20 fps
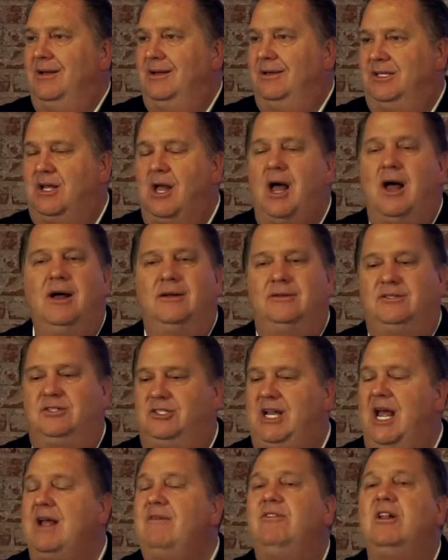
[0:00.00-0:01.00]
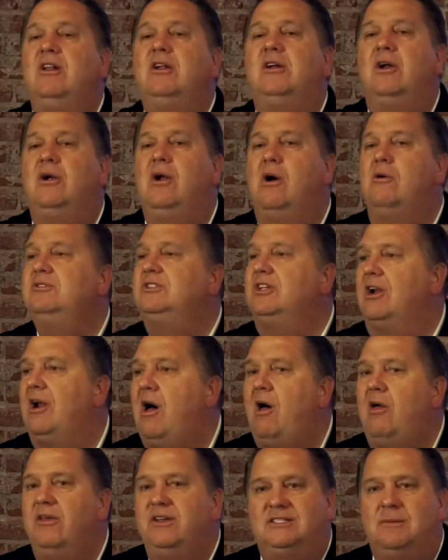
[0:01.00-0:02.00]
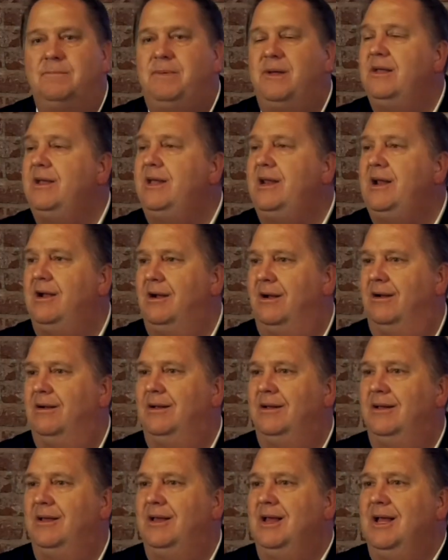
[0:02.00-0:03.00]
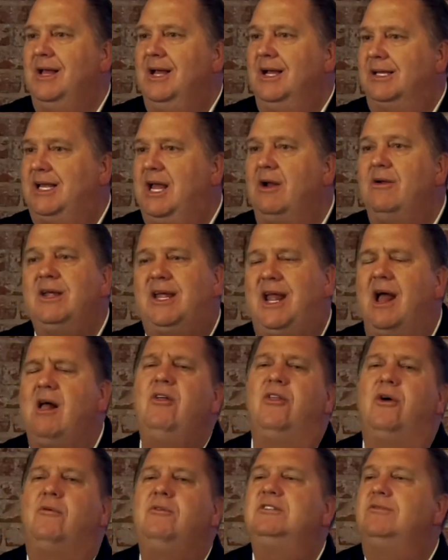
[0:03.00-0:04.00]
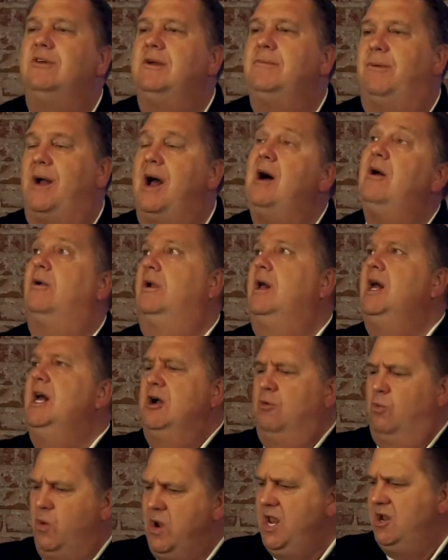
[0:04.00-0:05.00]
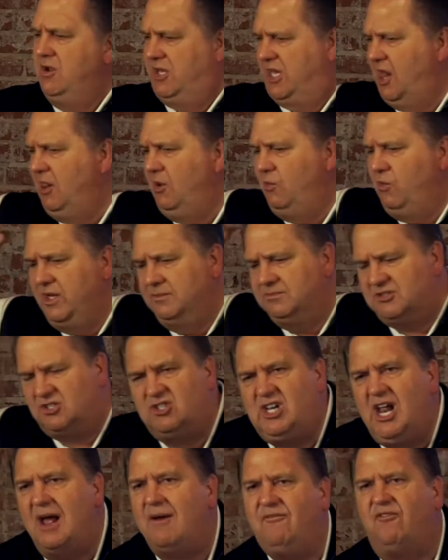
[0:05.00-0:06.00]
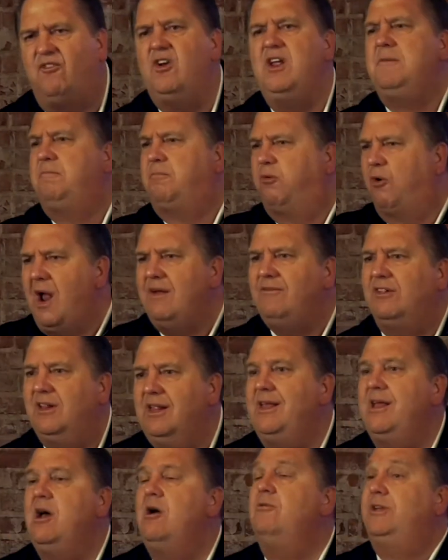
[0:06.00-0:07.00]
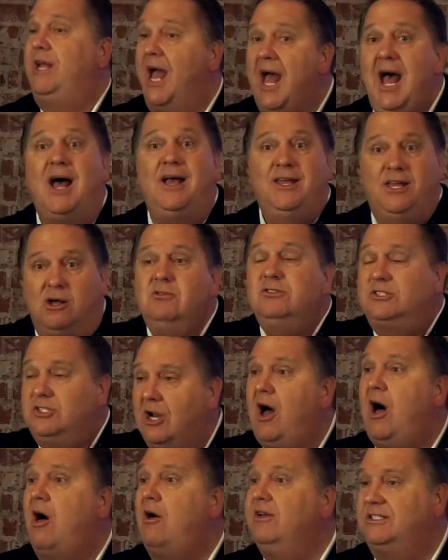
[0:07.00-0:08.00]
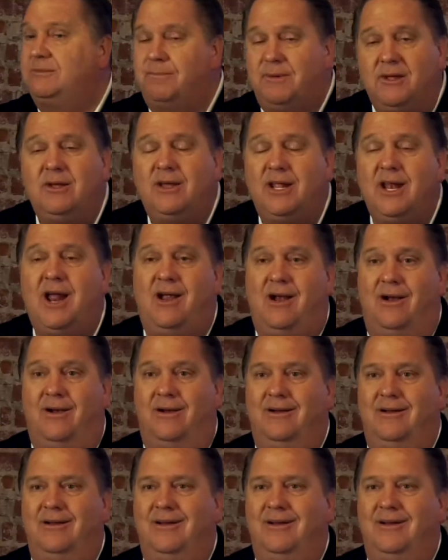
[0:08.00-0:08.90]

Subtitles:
Dave Lineker owns it all. He's a billionaire. Gary Keller, they're always very proud of. We at Keller Williams, debt-free, privately owned. Yeah, he owns it all. He's a billionaire.